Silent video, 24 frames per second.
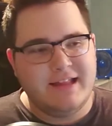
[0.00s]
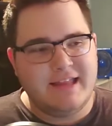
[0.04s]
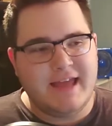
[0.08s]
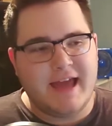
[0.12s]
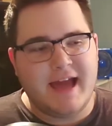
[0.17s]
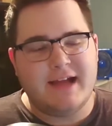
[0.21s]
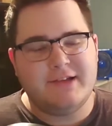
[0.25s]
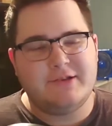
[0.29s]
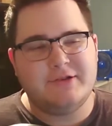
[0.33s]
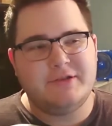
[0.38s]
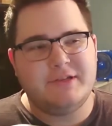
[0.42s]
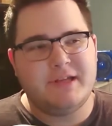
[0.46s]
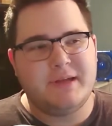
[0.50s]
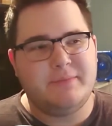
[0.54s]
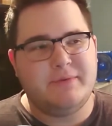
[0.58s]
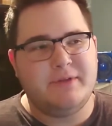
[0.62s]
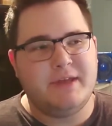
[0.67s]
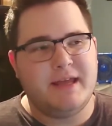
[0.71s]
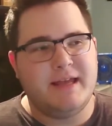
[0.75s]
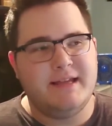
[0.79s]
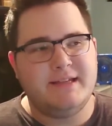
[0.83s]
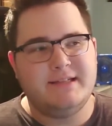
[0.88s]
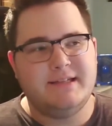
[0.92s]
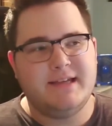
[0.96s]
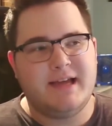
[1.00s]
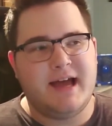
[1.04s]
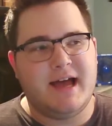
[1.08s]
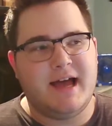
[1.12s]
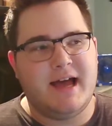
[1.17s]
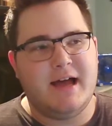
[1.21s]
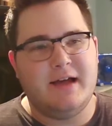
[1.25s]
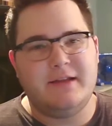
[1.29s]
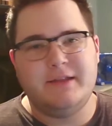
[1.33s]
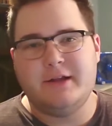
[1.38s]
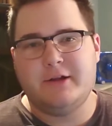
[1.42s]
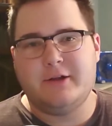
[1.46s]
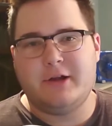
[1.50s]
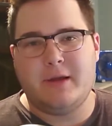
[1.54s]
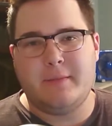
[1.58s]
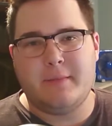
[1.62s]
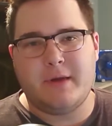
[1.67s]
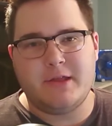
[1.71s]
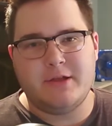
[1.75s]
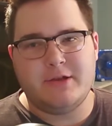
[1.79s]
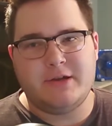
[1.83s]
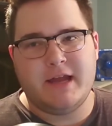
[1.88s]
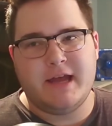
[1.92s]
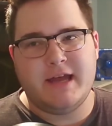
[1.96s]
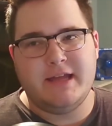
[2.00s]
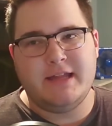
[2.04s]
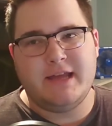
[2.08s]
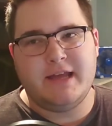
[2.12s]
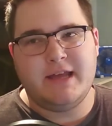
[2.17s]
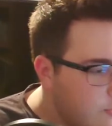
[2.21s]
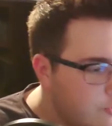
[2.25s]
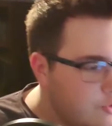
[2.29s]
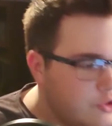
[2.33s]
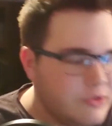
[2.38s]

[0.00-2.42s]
The actress that plays their grandmother, Nai Nai,